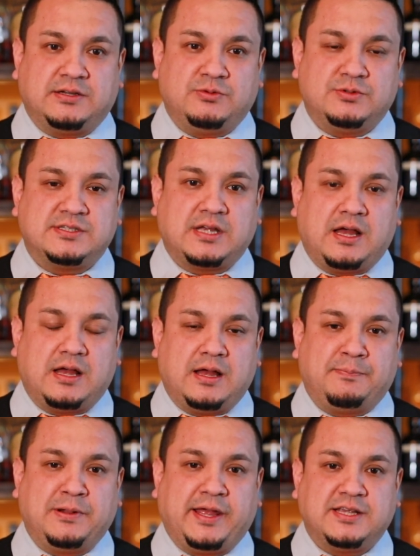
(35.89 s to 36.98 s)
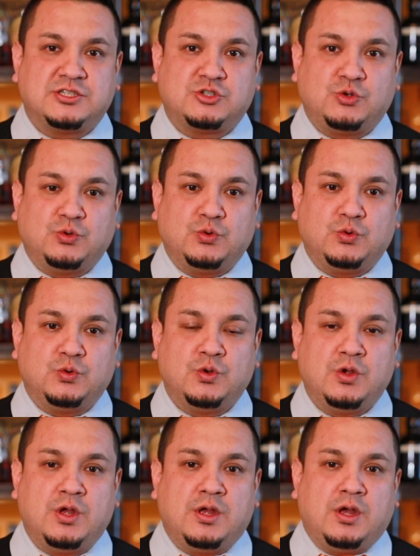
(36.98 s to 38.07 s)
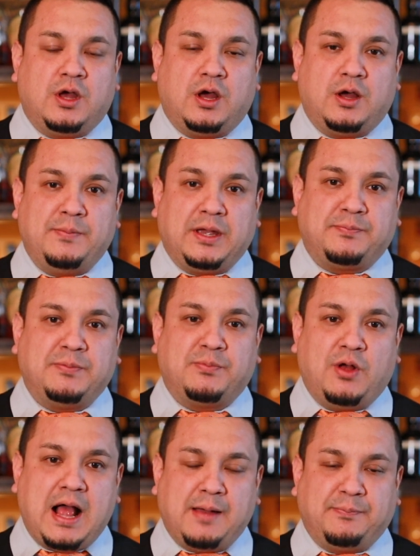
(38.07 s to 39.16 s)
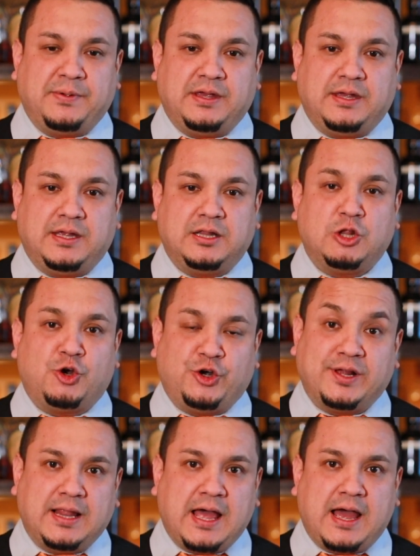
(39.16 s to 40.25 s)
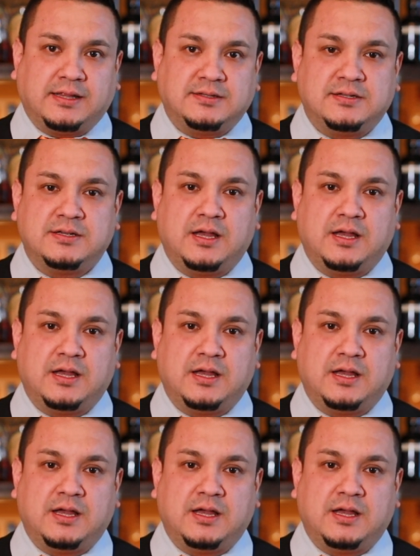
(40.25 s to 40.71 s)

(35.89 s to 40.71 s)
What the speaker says: It was a place to make people happy, learn a lot,